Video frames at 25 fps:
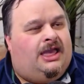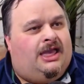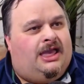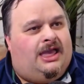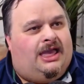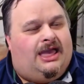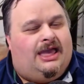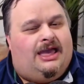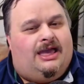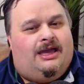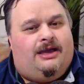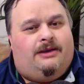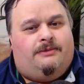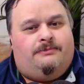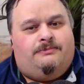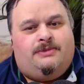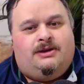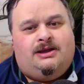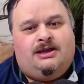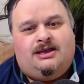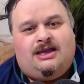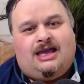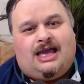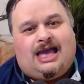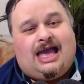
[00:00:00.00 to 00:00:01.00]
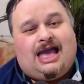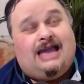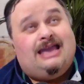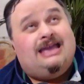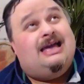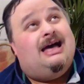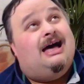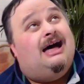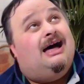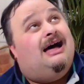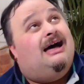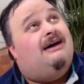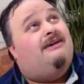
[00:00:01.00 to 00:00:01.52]
I
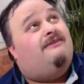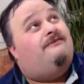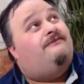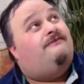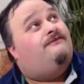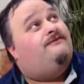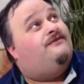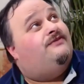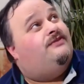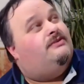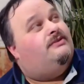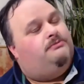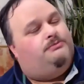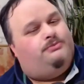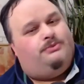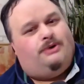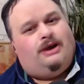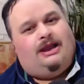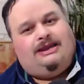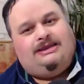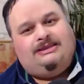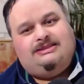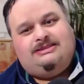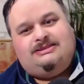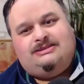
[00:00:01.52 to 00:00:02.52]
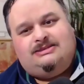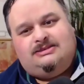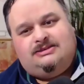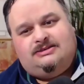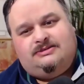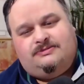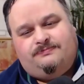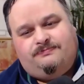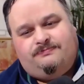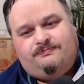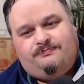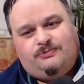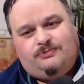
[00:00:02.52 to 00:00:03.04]
have bright,
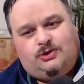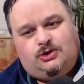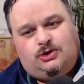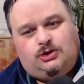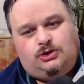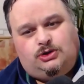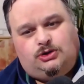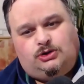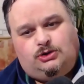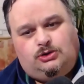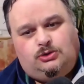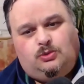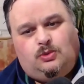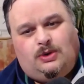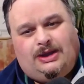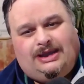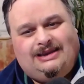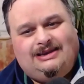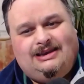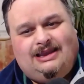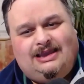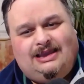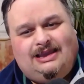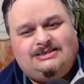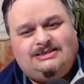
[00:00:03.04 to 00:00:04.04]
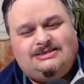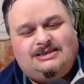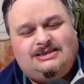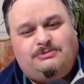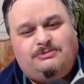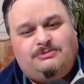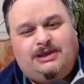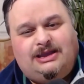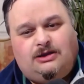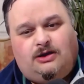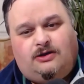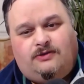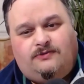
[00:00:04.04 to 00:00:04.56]
cool white lights in
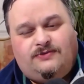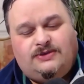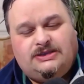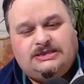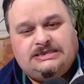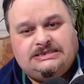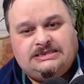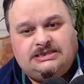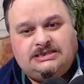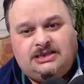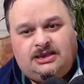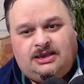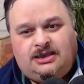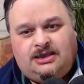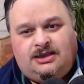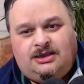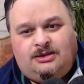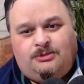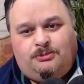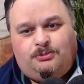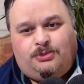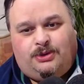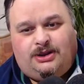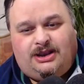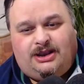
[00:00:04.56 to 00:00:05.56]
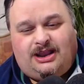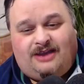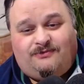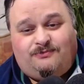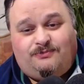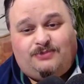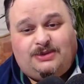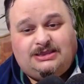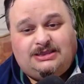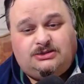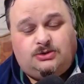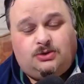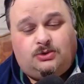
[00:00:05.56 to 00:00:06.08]
my office, but I've
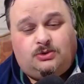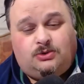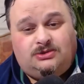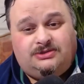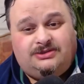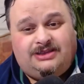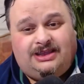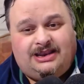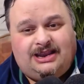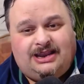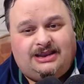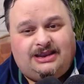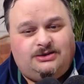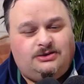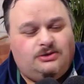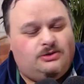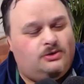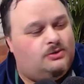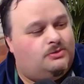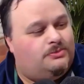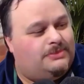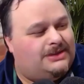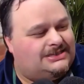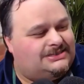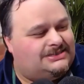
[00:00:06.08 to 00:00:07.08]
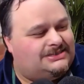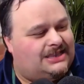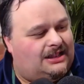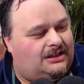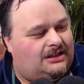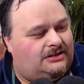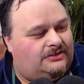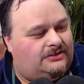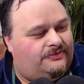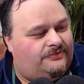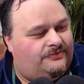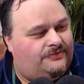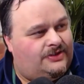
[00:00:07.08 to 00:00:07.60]
been told, and I know
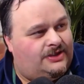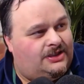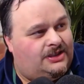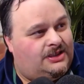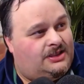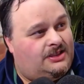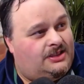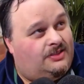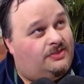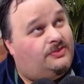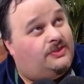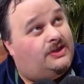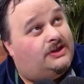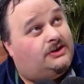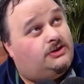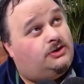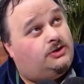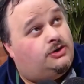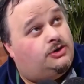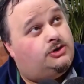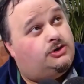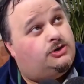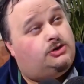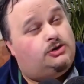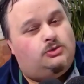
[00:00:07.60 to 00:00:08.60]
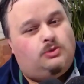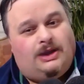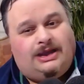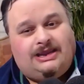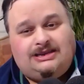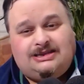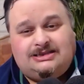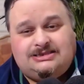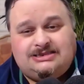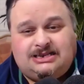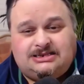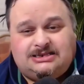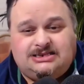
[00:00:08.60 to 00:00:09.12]
myself, that cool
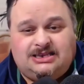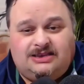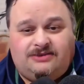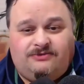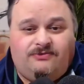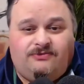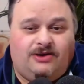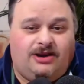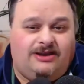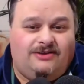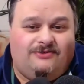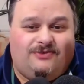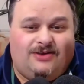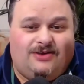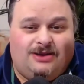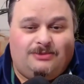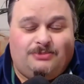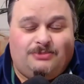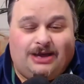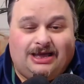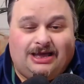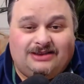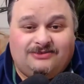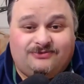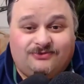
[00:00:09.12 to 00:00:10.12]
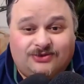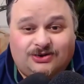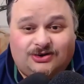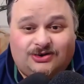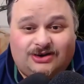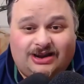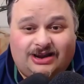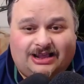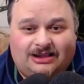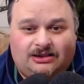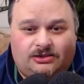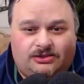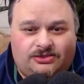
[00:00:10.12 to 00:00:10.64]
white is actually very, very bad for your
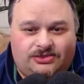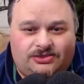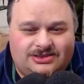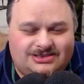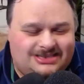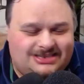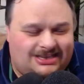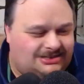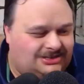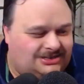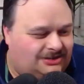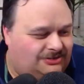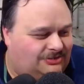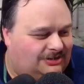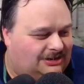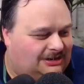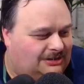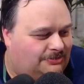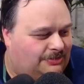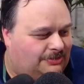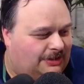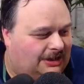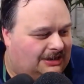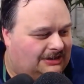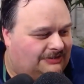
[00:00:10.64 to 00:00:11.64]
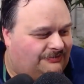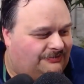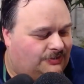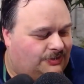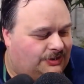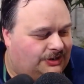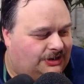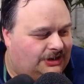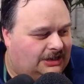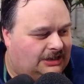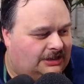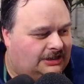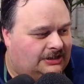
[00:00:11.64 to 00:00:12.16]
health. It's actually really bad for
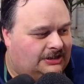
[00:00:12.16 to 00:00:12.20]
you.